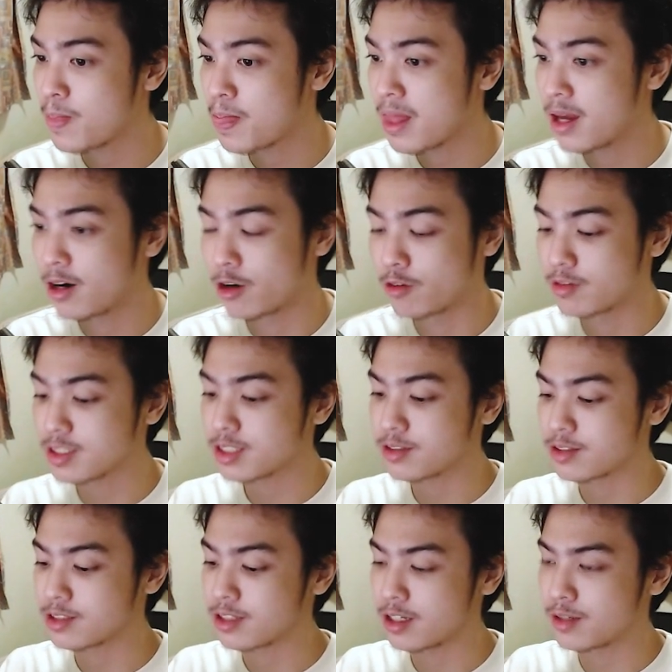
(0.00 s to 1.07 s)
Or where's the
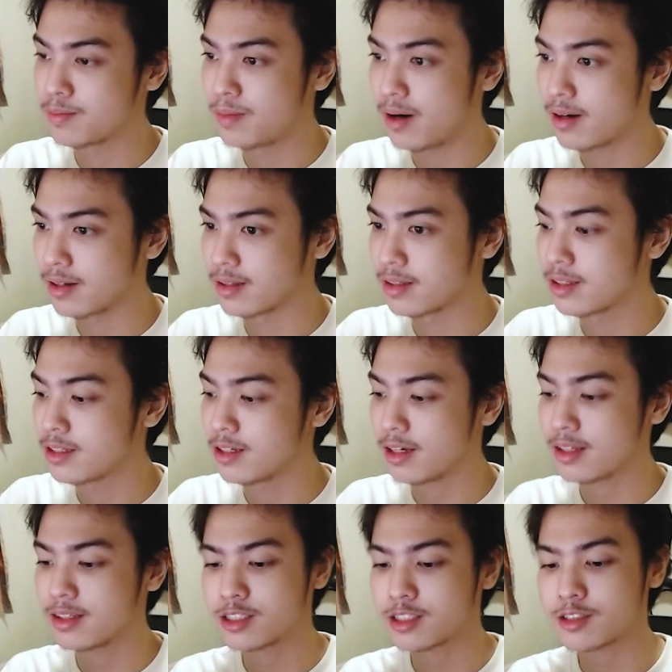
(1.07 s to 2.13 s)
shutter button? You can
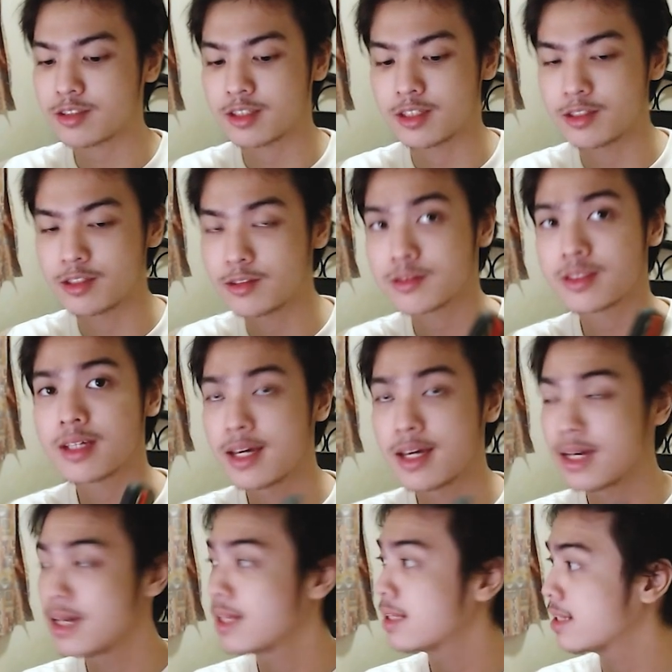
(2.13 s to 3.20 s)
literally use
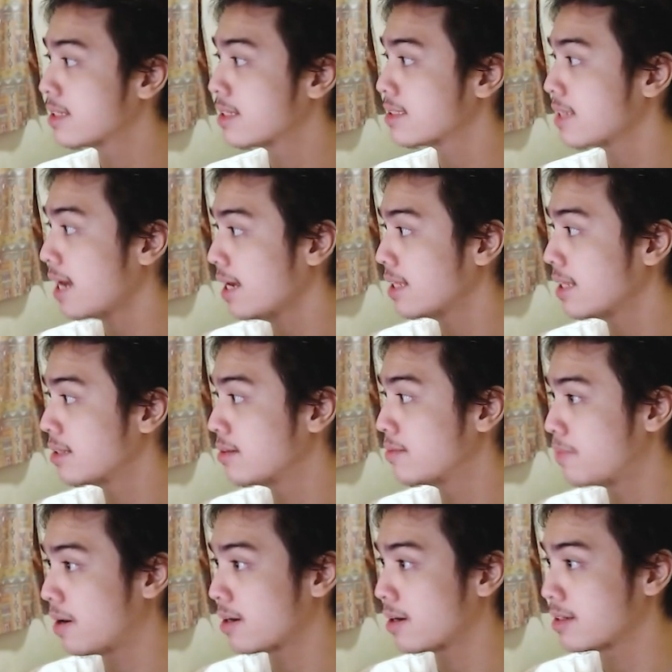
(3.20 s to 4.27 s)
the side
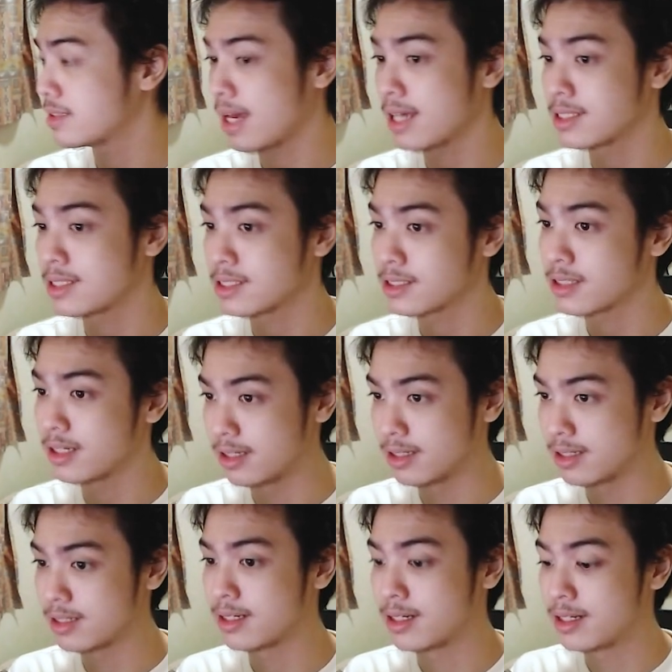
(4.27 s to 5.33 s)
buttons as a shutter.
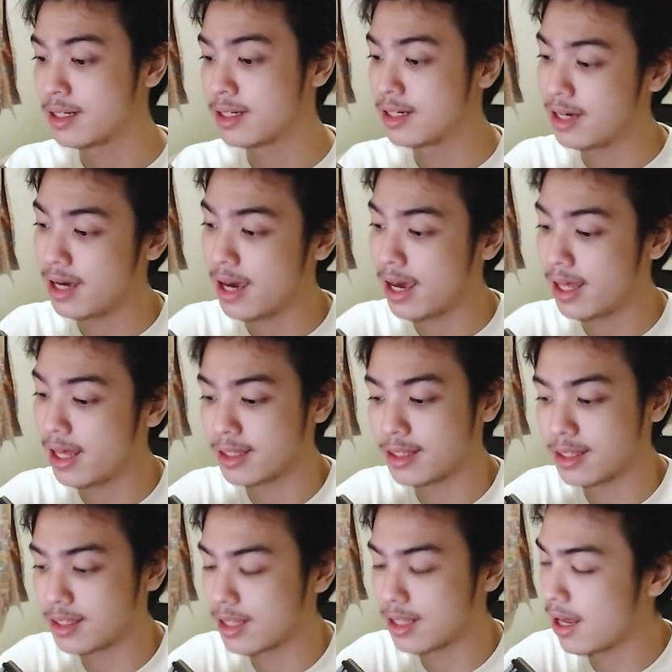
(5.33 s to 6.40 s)
And
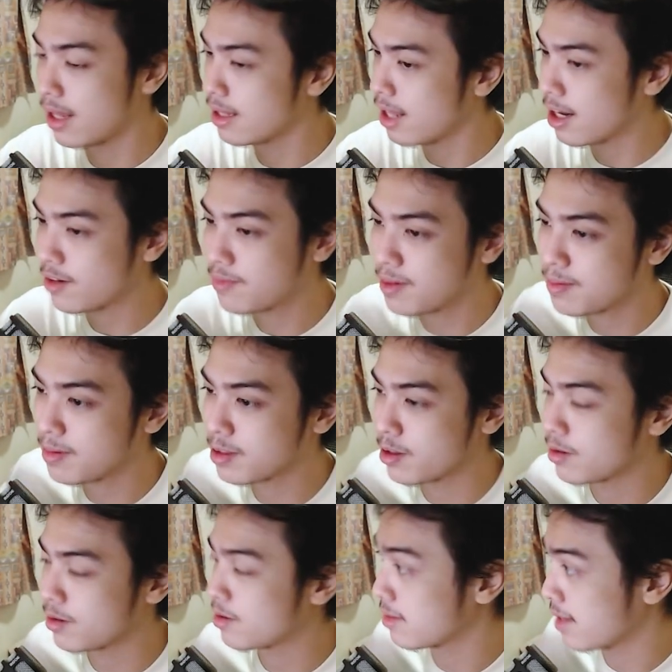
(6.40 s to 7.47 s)
a lot of people don't
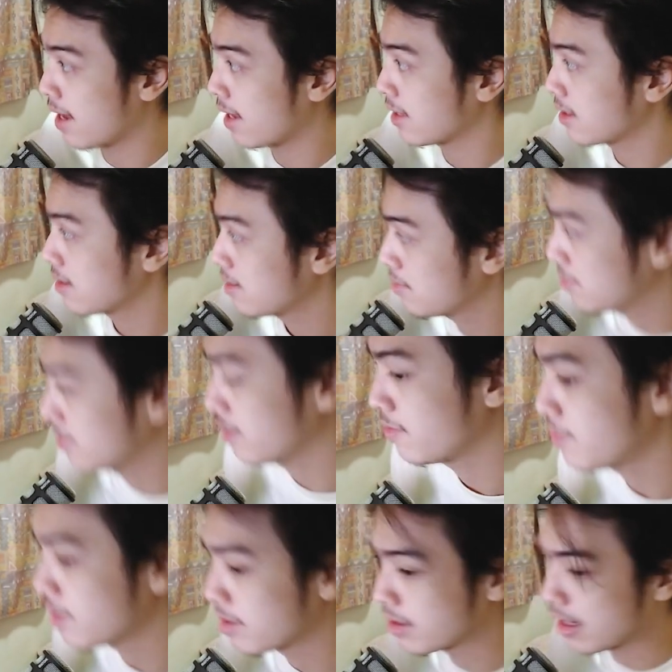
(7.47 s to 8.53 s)
know that, believe
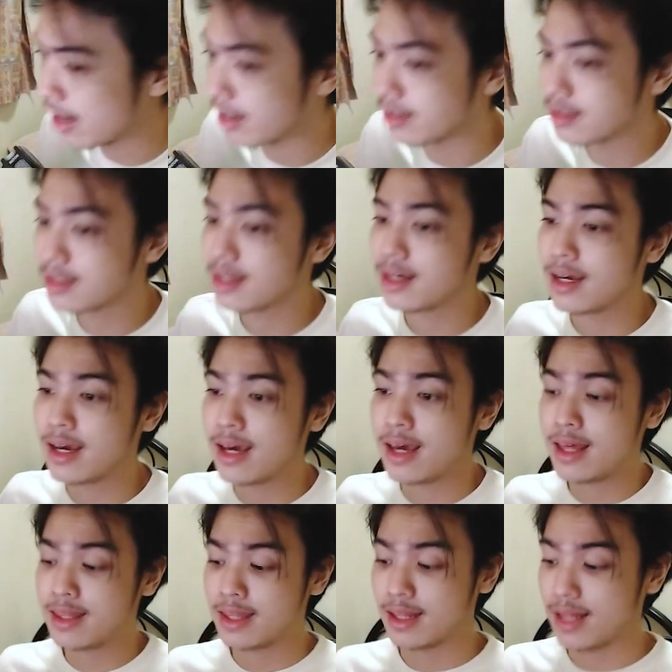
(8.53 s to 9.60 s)
me or not.
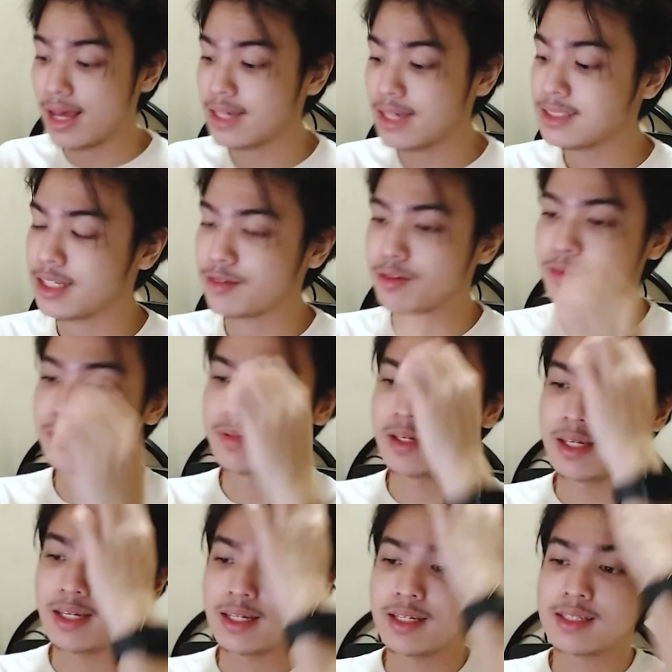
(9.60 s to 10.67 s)
The last thing would
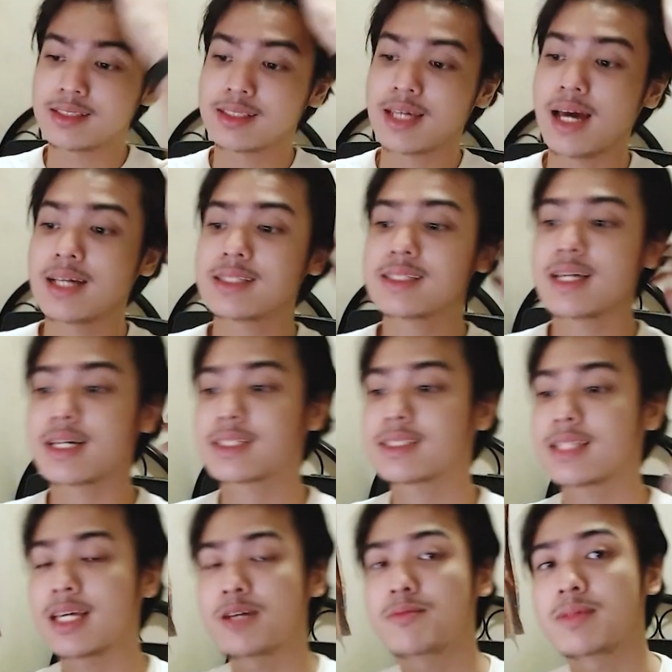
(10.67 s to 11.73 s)
be can text
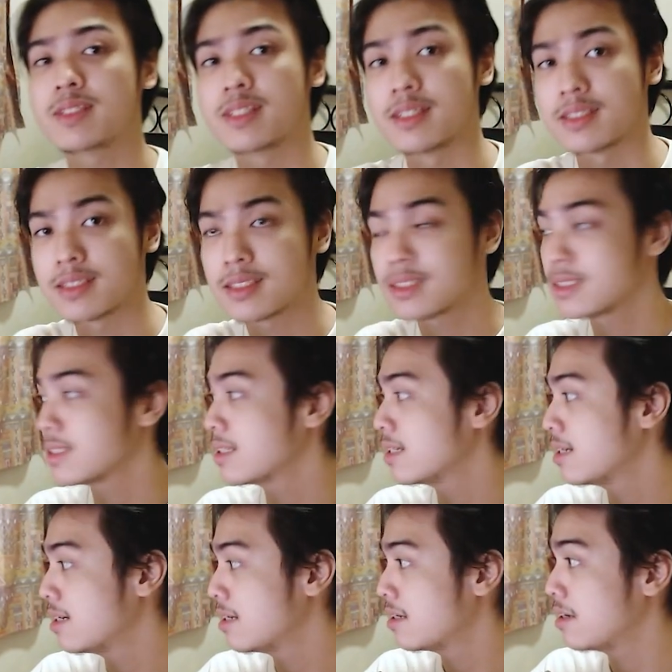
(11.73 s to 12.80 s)
images
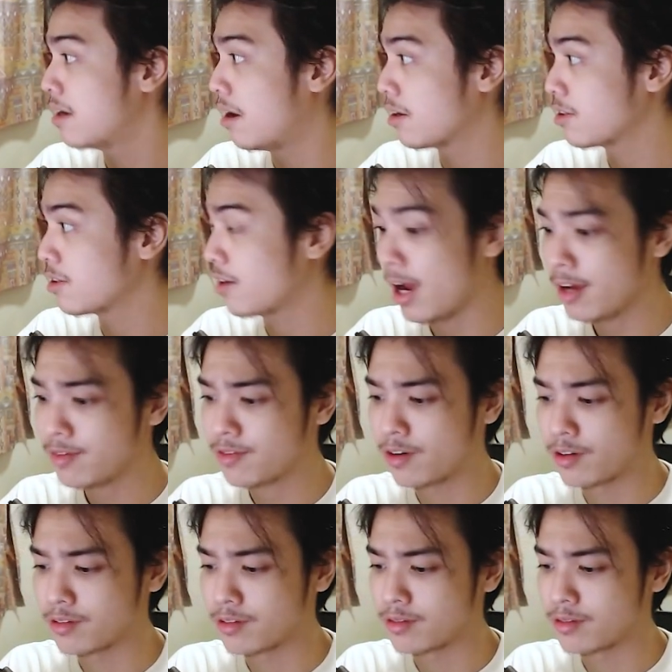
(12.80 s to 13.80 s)
on your iPhone.